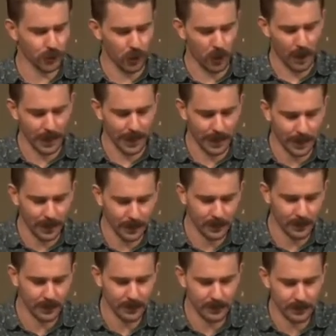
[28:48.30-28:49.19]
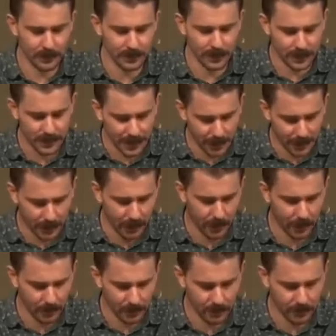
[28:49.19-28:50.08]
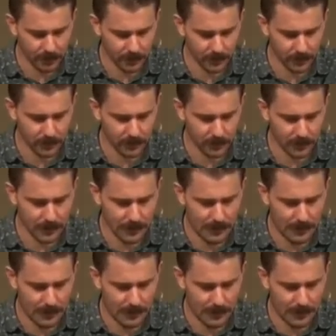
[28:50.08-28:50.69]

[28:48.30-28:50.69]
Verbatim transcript: trying to tell us?